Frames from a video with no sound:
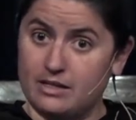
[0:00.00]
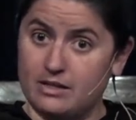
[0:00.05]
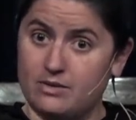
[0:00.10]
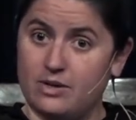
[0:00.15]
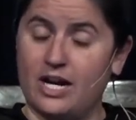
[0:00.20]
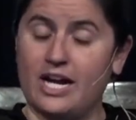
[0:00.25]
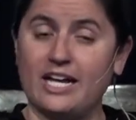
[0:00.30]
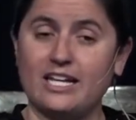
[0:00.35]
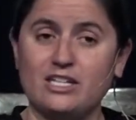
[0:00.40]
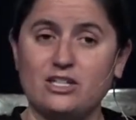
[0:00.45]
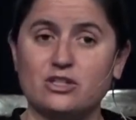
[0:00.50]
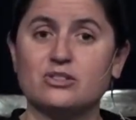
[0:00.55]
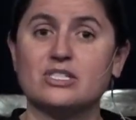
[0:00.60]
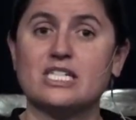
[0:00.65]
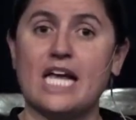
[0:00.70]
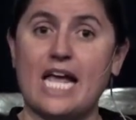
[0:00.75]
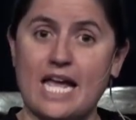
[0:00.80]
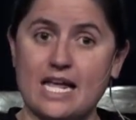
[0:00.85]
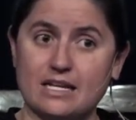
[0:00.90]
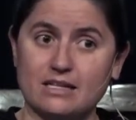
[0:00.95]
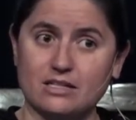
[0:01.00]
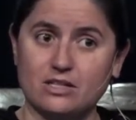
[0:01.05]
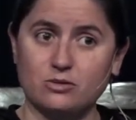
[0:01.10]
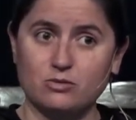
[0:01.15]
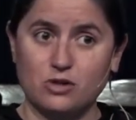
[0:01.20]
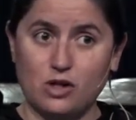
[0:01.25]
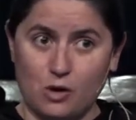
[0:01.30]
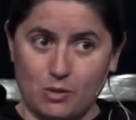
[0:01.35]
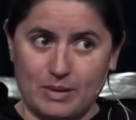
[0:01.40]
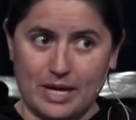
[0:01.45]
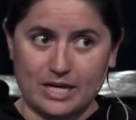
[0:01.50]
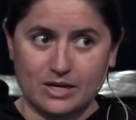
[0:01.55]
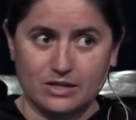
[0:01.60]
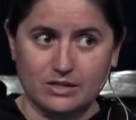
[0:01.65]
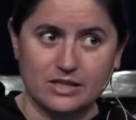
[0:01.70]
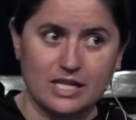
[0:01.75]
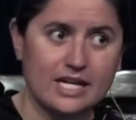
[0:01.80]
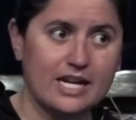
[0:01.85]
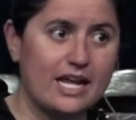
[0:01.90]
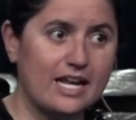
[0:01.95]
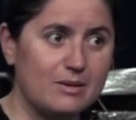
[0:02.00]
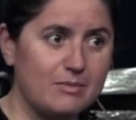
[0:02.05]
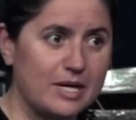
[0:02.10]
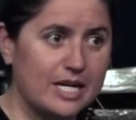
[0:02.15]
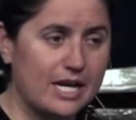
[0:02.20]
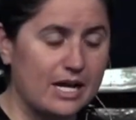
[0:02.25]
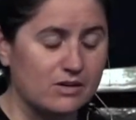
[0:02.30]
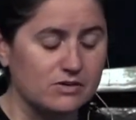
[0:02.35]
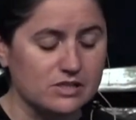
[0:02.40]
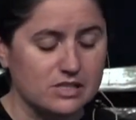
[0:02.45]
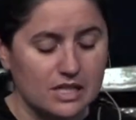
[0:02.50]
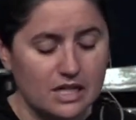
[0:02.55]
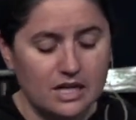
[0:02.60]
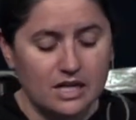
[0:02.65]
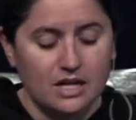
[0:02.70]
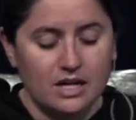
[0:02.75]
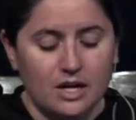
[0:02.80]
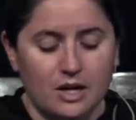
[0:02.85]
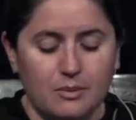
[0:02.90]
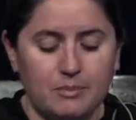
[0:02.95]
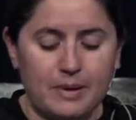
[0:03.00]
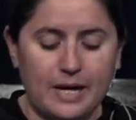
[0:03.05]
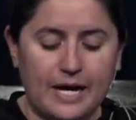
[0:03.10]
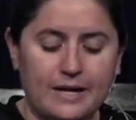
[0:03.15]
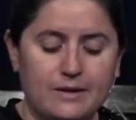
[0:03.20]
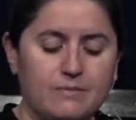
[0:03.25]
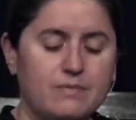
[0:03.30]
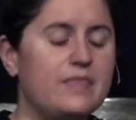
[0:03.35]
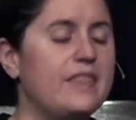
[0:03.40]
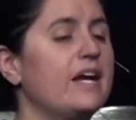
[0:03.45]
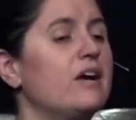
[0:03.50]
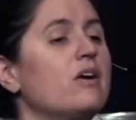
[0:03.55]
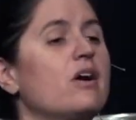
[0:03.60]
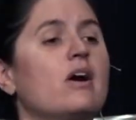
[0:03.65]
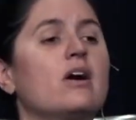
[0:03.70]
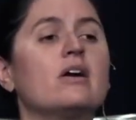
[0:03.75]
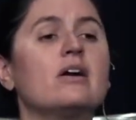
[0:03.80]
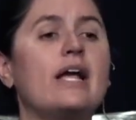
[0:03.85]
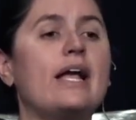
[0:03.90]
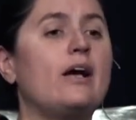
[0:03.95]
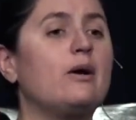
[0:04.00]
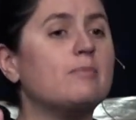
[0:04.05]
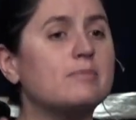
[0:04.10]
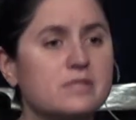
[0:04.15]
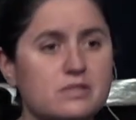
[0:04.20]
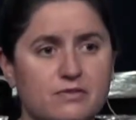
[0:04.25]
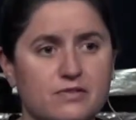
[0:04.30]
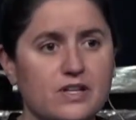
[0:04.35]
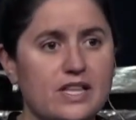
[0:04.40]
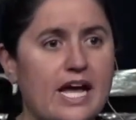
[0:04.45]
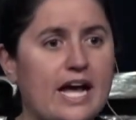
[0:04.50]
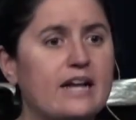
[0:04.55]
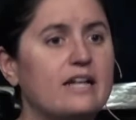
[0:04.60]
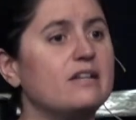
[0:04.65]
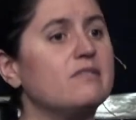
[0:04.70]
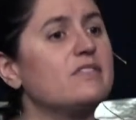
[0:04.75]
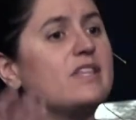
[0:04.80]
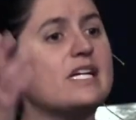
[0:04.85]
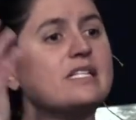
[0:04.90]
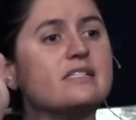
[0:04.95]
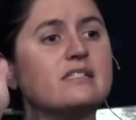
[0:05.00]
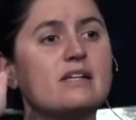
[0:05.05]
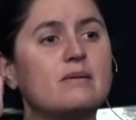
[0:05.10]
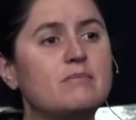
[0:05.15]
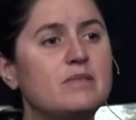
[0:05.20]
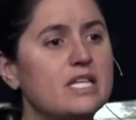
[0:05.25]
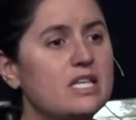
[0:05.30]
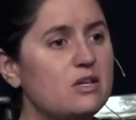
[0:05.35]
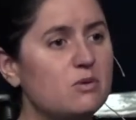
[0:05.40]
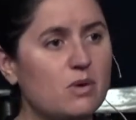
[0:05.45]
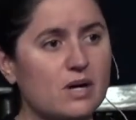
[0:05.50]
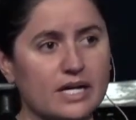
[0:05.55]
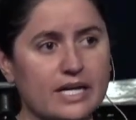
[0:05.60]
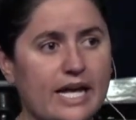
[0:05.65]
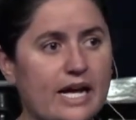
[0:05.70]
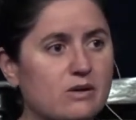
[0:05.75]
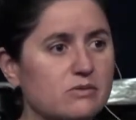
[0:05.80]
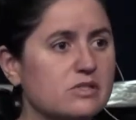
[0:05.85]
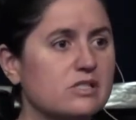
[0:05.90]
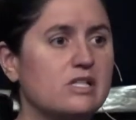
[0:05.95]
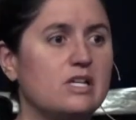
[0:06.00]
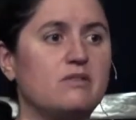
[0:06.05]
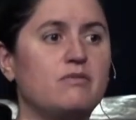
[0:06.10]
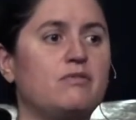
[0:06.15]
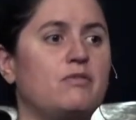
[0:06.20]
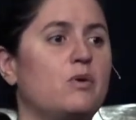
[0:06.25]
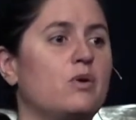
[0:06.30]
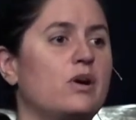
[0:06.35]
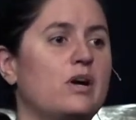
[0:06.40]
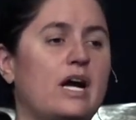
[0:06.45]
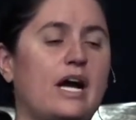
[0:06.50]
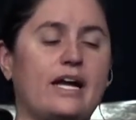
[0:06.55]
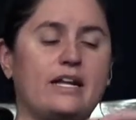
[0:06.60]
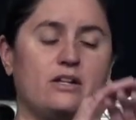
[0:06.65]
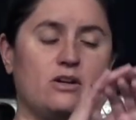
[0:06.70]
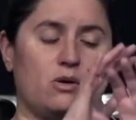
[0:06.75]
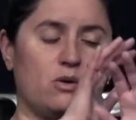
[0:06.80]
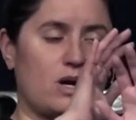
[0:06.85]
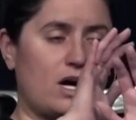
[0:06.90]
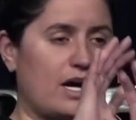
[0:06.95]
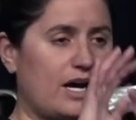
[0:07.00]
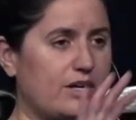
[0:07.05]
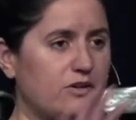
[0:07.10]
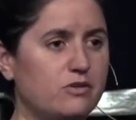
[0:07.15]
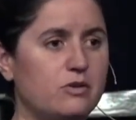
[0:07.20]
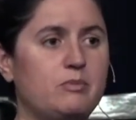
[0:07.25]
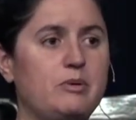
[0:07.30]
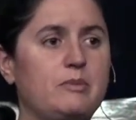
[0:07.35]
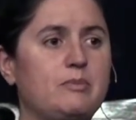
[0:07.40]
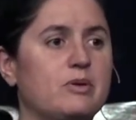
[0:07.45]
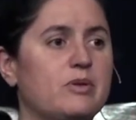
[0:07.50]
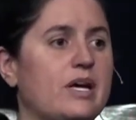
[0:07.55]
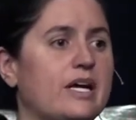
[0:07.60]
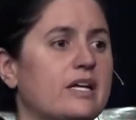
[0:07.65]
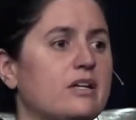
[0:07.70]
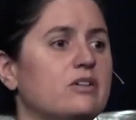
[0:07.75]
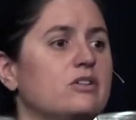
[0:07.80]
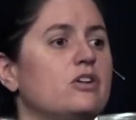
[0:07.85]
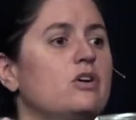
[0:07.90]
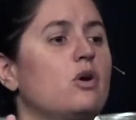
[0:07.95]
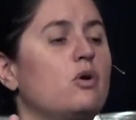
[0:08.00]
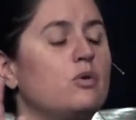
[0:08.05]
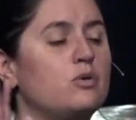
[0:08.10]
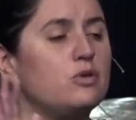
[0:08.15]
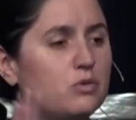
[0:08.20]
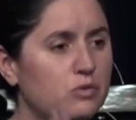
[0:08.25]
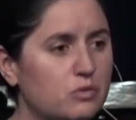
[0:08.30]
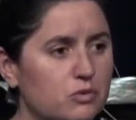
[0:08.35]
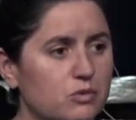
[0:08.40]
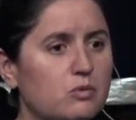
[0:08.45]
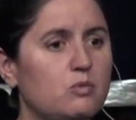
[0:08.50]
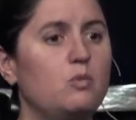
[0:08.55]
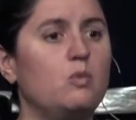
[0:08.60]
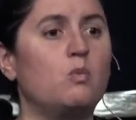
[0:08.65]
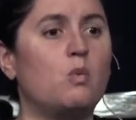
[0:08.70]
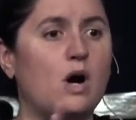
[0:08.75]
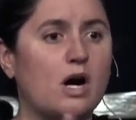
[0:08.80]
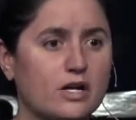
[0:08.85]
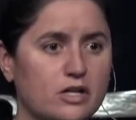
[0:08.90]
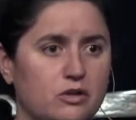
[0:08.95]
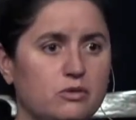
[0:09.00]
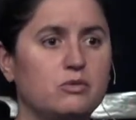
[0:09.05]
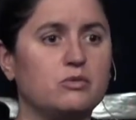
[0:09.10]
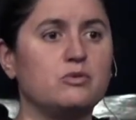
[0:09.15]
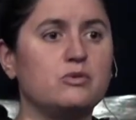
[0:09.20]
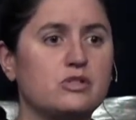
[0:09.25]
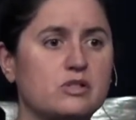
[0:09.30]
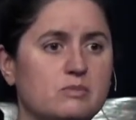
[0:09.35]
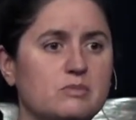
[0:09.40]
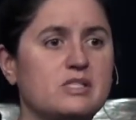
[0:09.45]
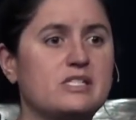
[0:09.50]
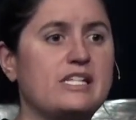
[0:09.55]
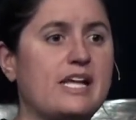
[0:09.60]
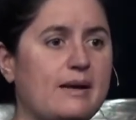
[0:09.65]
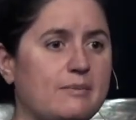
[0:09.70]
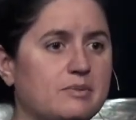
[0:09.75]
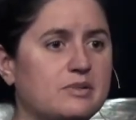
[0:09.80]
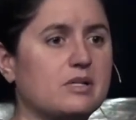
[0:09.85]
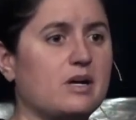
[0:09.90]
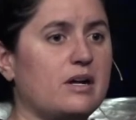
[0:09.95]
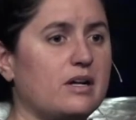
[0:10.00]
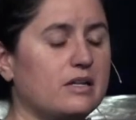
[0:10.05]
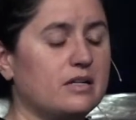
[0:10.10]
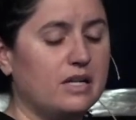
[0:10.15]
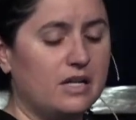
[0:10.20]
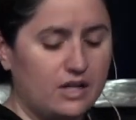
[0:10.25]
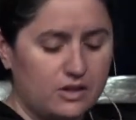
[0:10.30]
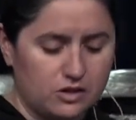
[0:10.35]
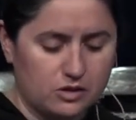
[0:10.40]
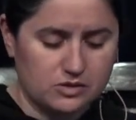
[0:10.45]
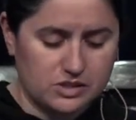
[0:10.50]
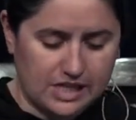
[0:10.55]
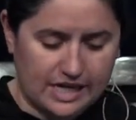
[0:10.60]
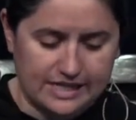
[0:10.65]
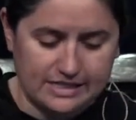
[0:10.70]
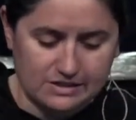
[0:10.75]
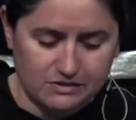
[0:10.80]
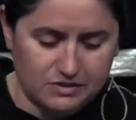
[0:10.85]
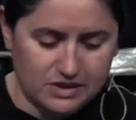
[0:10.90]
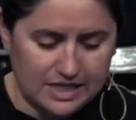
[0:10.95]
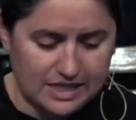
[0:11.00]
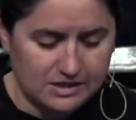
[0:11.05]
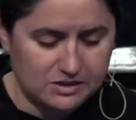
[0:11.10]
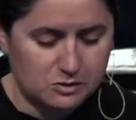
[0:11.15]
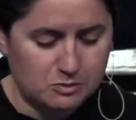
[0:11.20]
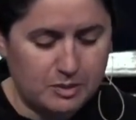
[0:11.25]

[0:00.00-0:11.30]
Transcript: Right? You're 10, you know better than anybody else. But there are helps for that. And if that's something you want counseling for, I know 100 people that could go you walk you through some steps on those kinds of things.